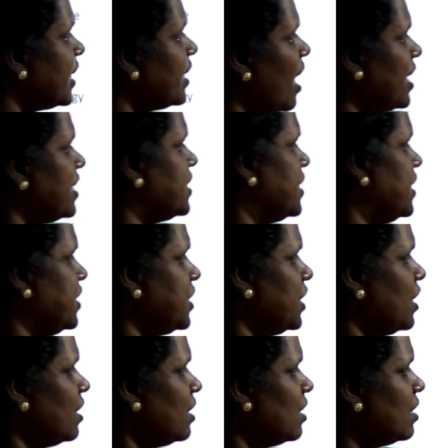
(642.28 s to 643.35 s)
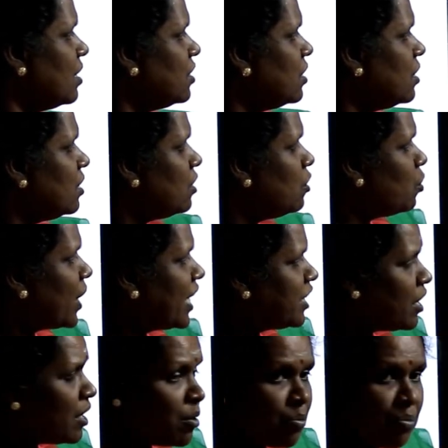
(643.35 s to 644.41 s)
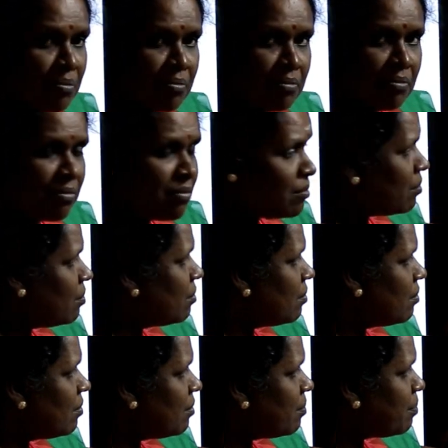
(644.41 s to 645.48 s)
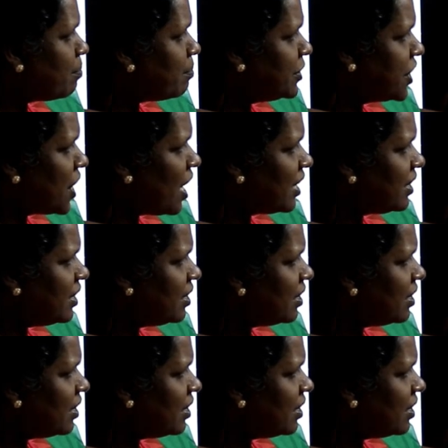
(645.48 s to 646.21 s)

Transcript: and ICT, look at the chart,